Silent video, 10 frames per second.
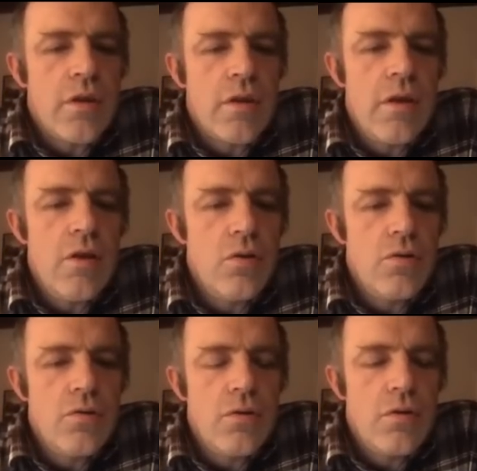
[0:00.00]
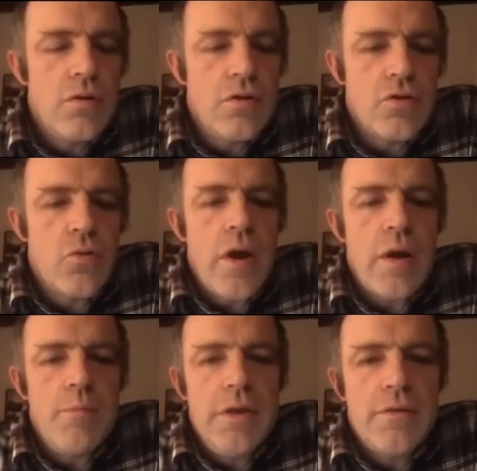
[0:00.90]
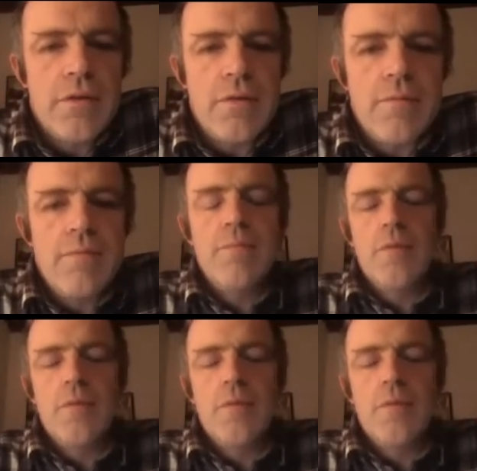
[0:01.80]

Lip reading: kilo the square meter, but